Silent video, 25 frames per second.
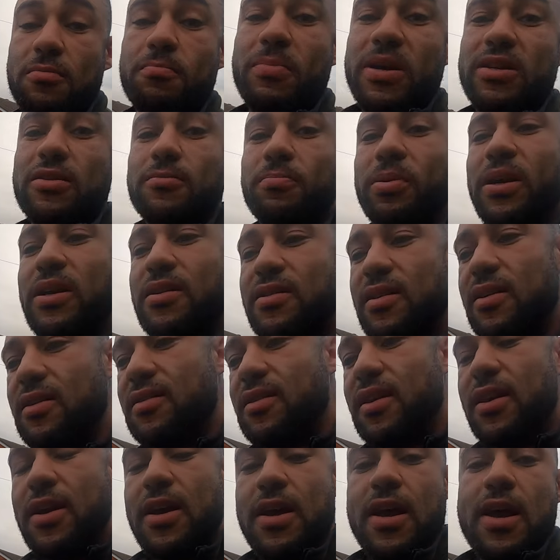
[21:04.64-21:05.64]
some bits and
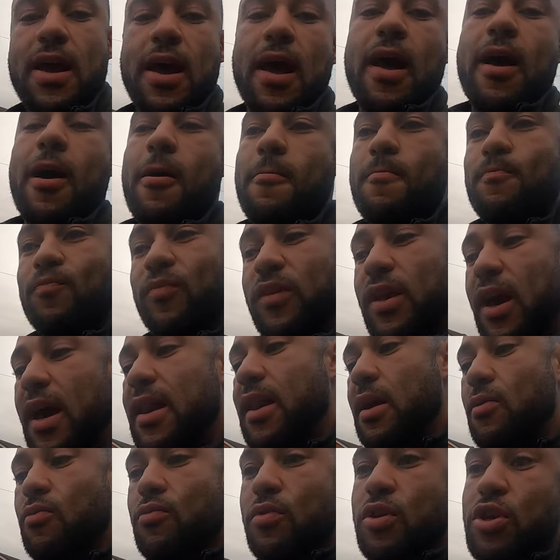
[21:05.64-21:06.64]
pieces, and
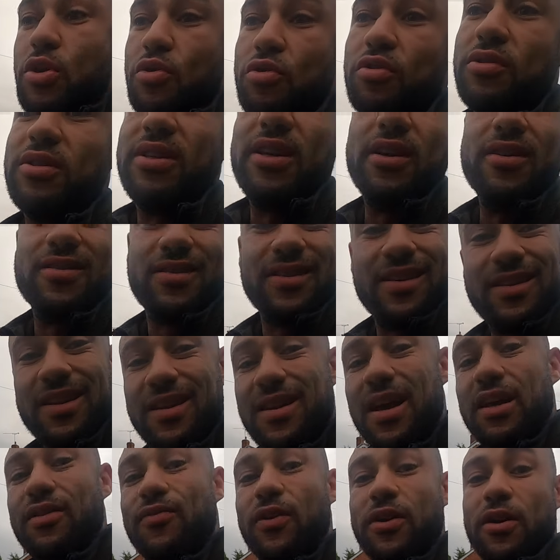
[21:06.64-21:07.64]
then you should see us in
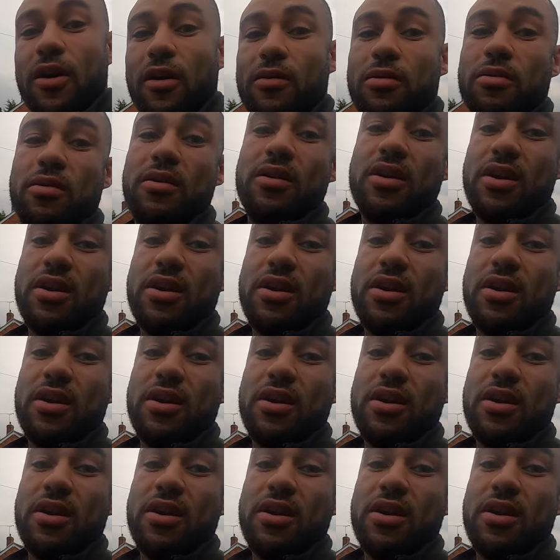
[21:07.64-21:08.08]
the next video.